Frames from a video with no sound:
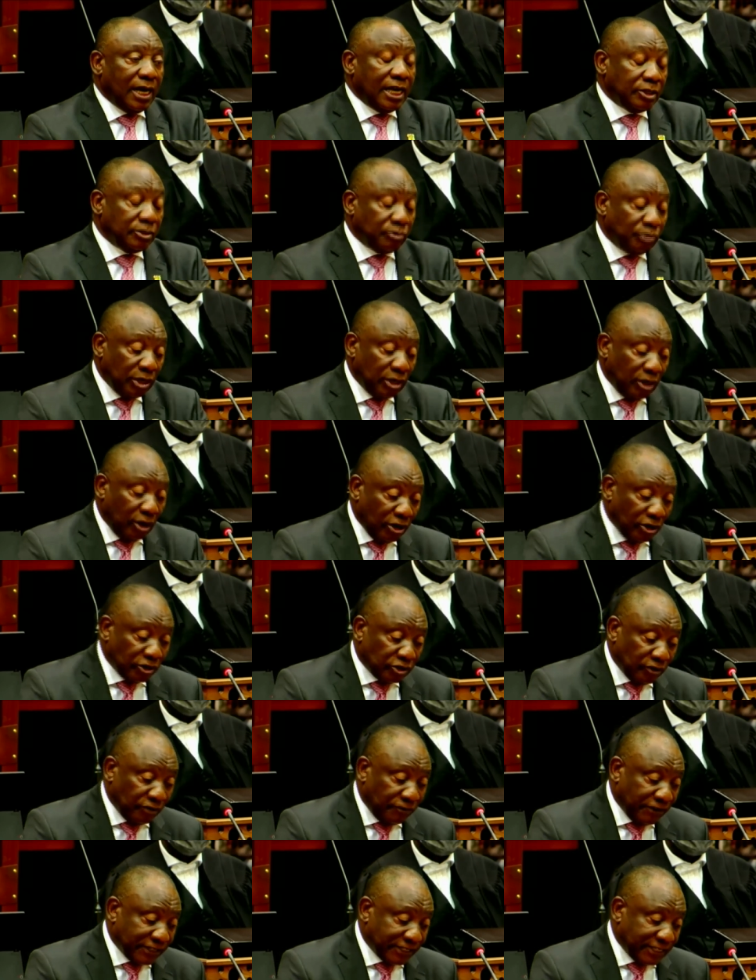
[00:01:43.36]
It will
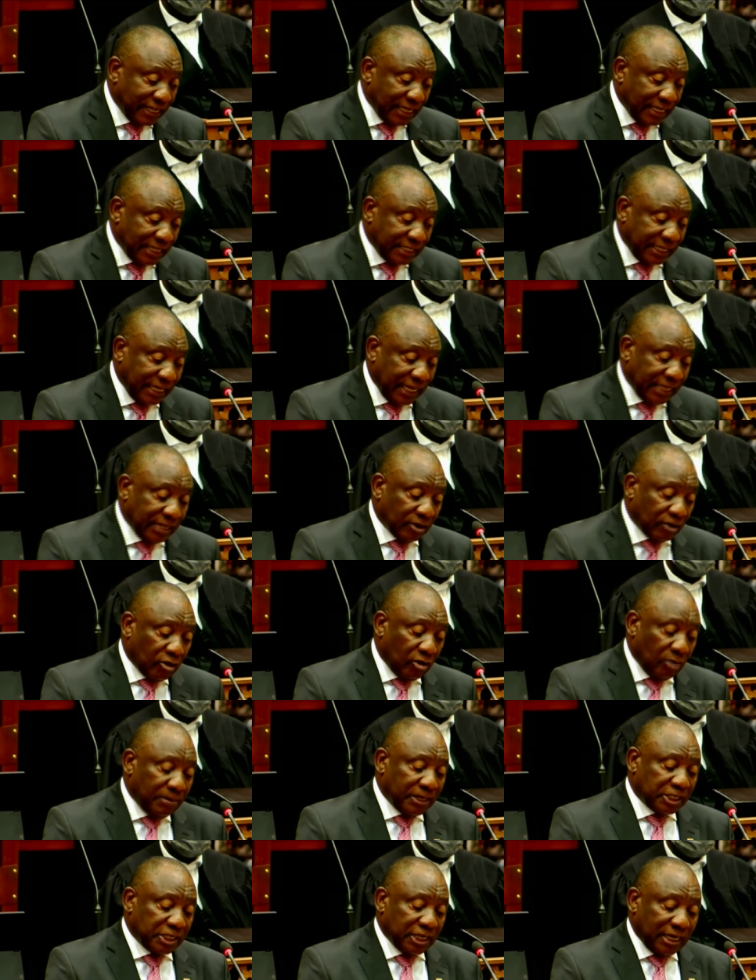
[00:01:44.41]
also facilitate the
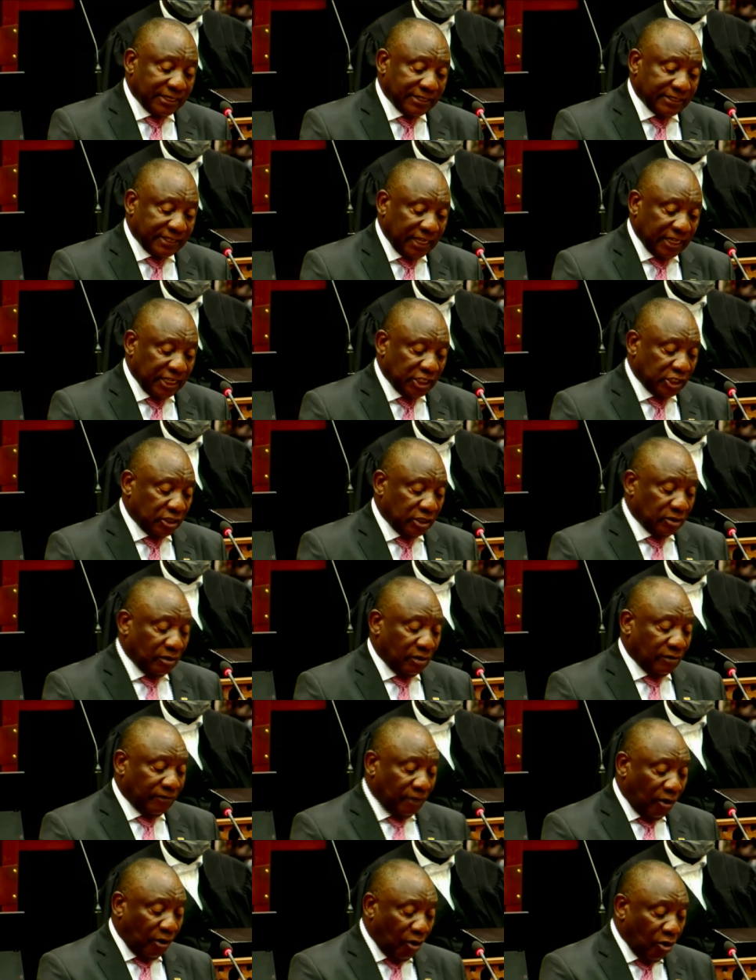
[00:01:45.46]
commercialization
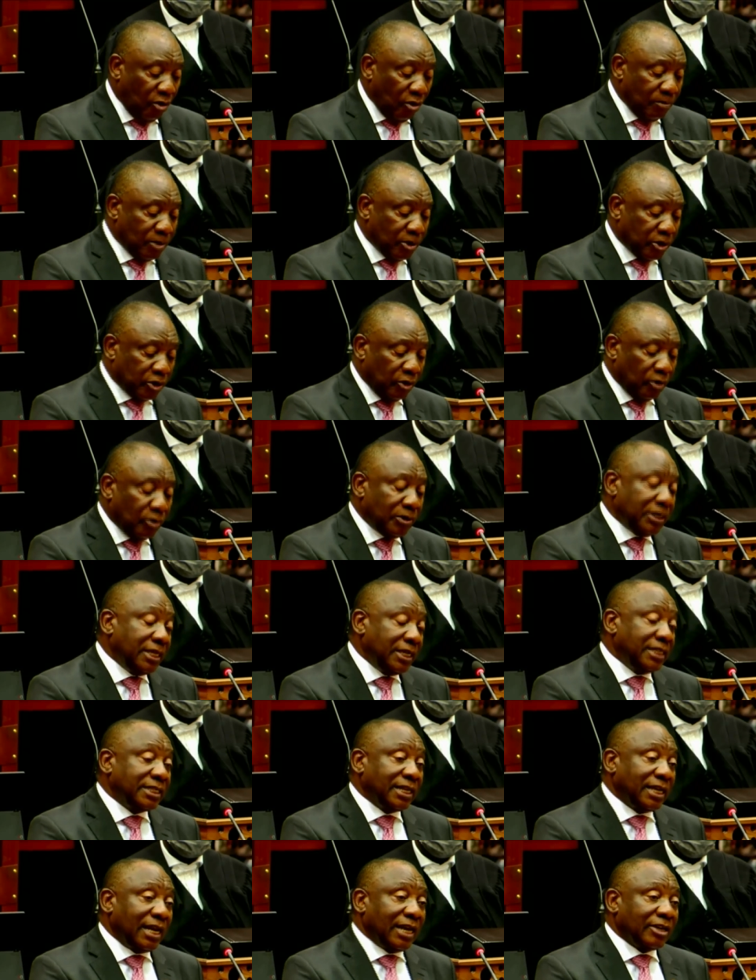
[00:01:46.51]
of homegrown
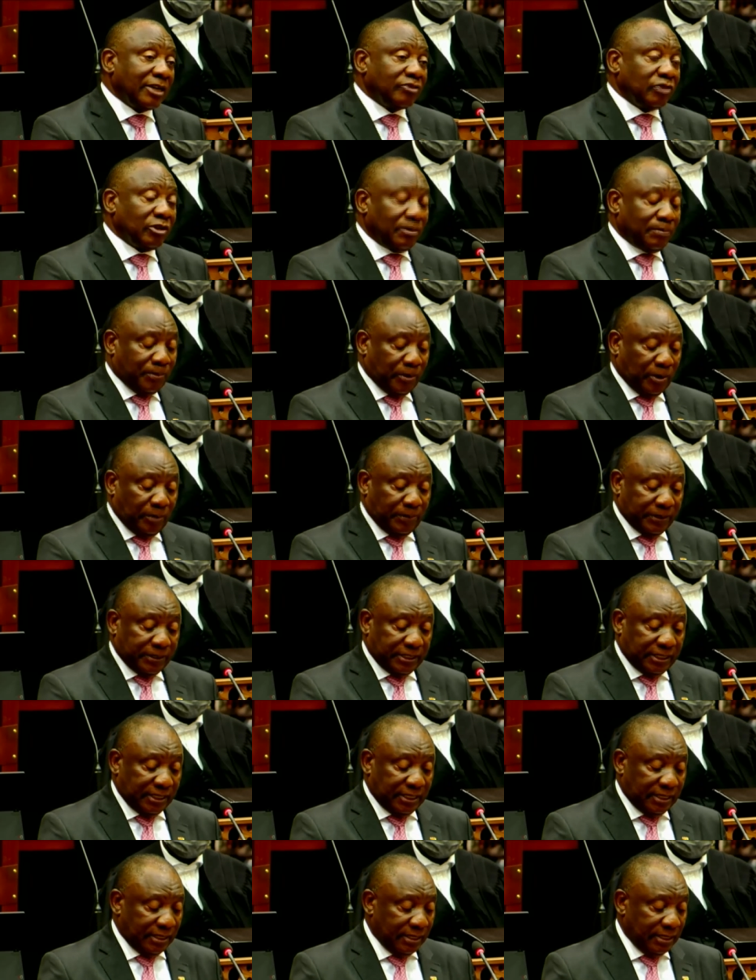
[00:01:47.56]
intellectual
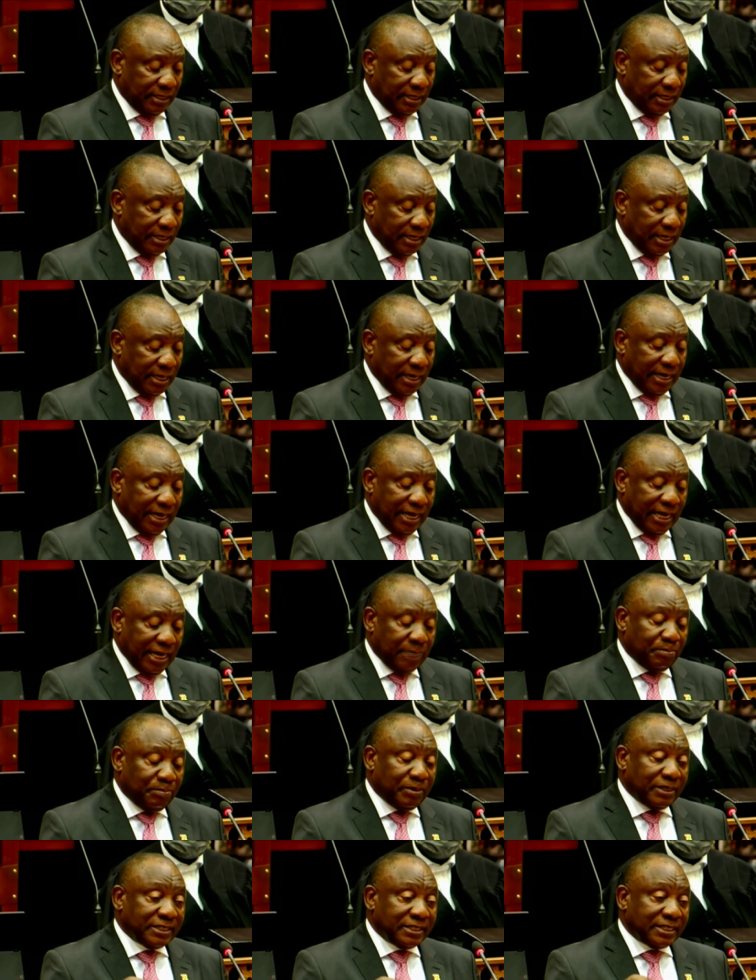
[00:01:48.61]
property
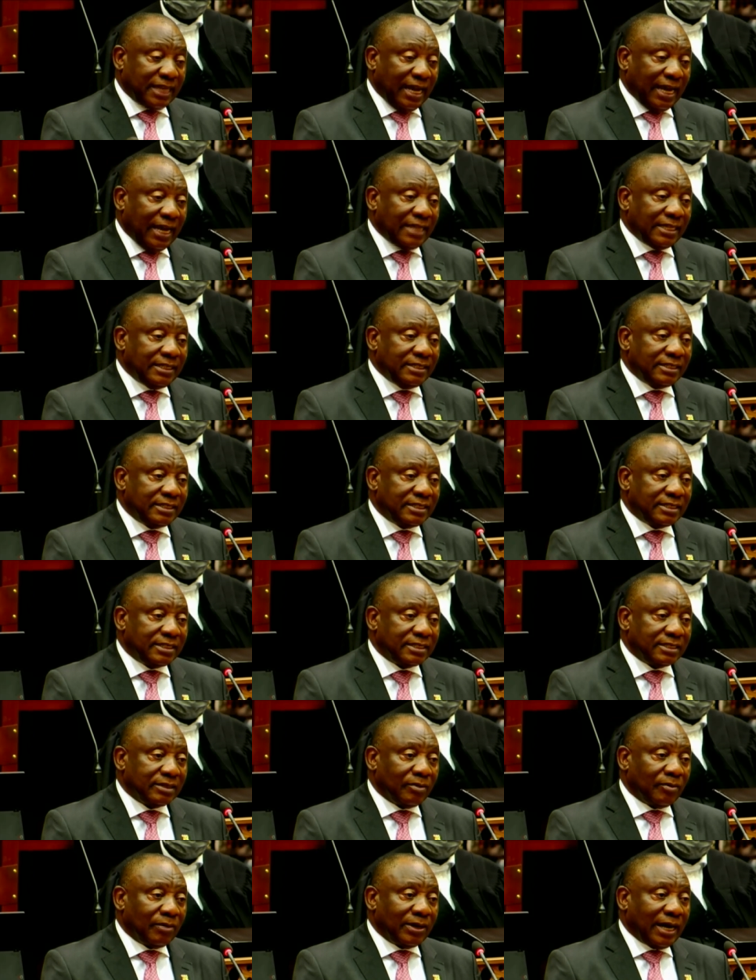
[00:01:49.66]
it
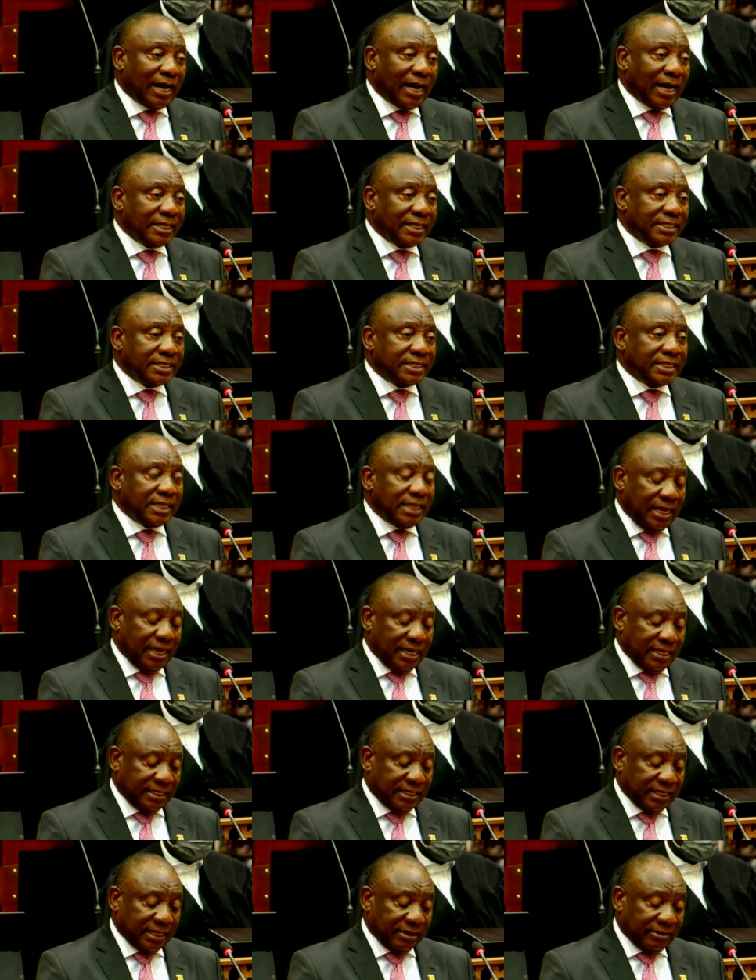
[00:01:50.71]
presents what I see
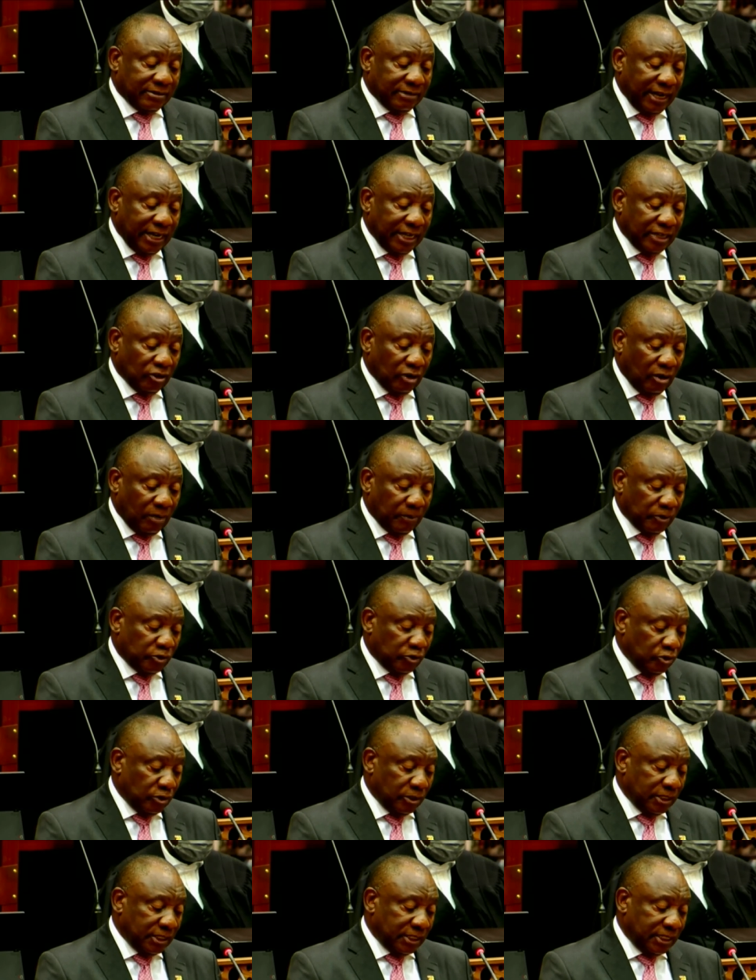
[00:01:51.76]
as a great
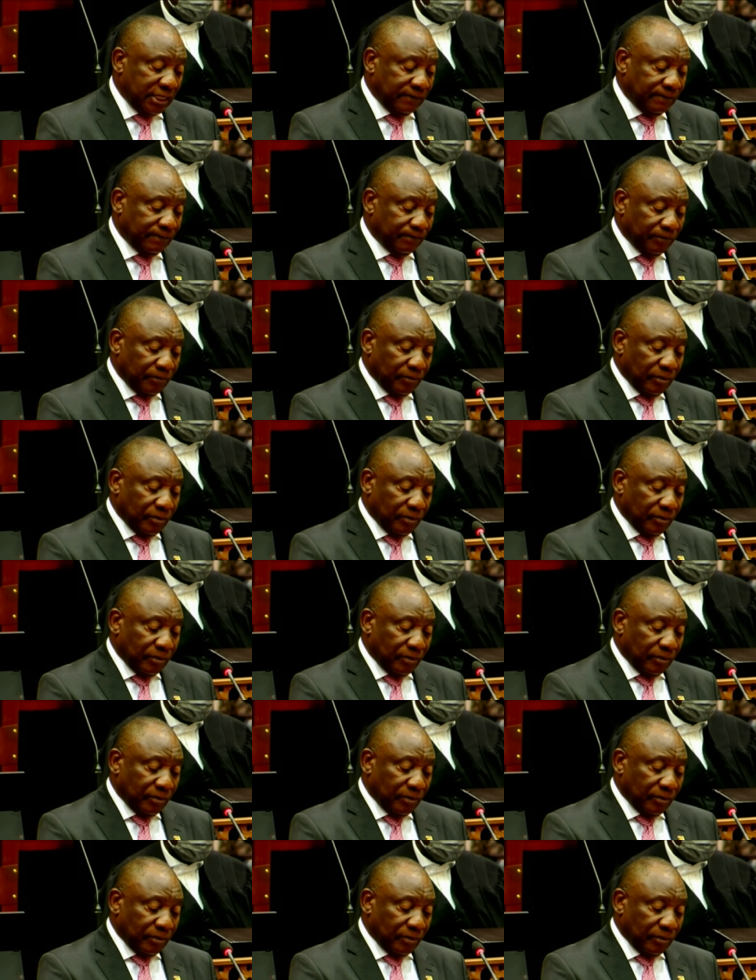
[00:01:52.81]
opportunity